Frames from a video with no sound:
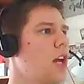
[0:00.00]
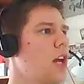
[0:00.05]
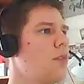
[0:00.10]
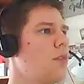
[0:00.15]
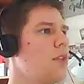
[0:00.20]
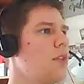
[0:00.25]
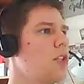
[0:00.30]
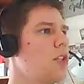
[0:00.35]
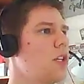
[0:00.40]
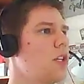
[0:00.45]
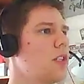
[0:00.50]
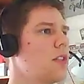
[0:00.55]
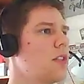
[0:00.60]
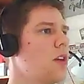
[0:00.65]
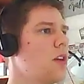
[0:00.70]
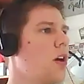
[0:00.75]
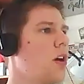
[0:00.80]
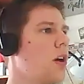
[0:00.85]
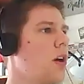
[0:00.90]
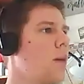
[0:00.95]
check, which is
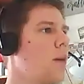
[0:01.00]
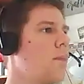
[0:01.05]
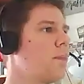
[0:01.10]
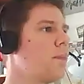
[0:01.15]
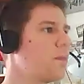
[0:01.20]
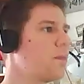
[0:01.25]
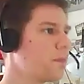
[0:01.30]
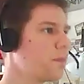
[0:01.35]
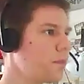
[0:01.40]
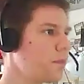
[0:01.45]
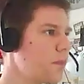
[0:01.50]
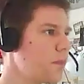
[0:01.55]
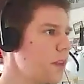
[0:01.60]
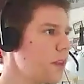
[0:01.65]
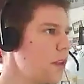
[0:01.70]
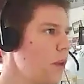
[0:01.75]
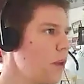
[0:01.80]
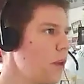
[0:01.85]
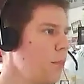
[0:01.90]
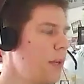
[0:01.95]
um,
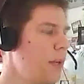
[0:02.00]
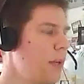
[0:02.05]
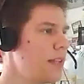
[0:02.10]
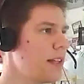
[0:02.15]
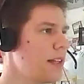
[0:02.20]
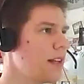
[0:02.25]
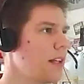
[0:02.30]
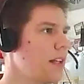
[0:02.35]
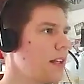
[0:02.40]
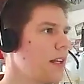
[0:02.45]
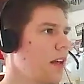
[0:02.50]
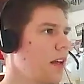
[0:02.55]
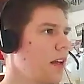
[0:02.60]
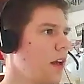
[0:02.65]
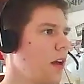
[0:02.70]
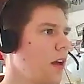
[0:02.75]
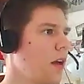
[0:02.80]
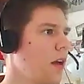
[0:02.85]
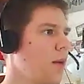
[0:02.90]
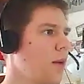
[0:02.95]
basically
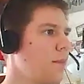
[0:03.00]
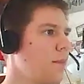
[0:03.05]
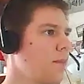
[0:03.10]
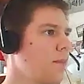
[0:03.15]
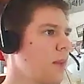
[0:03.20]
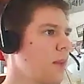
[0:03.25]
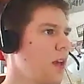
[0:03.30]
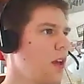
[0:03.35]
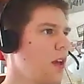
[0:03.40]
um,